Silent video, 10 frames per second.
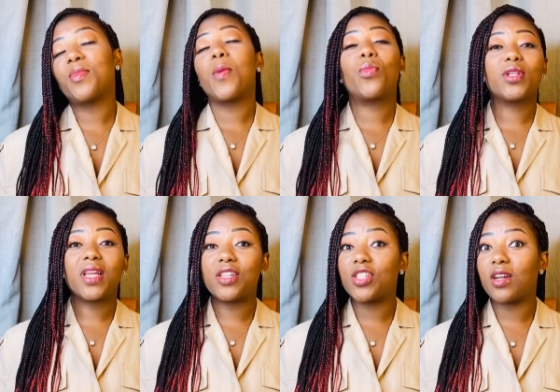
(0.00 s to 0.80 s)
my
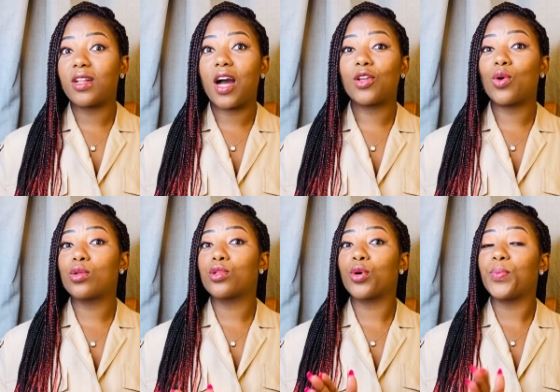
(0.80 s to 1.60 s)
potential, and
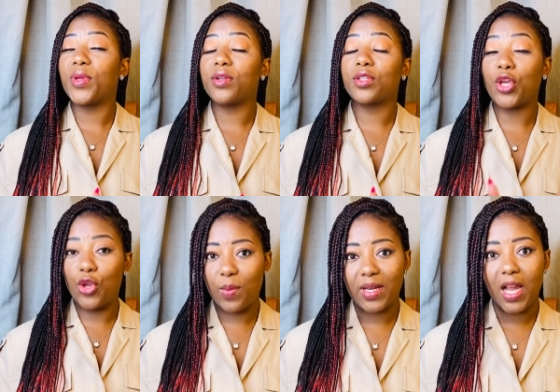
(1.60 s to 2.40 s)
also build
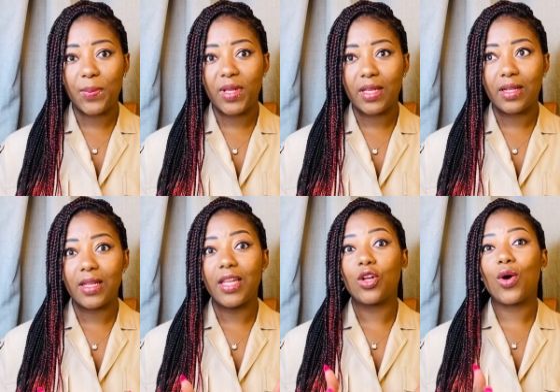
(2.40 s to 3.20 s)
human capital
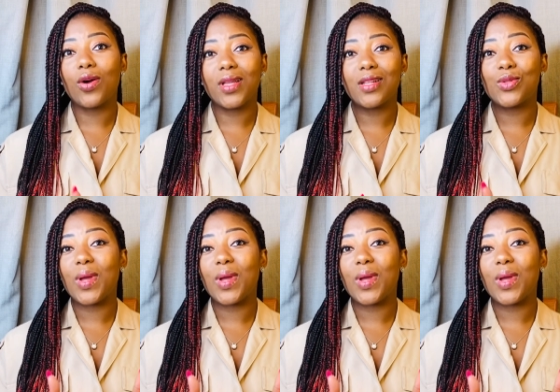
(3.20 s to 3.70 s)
in order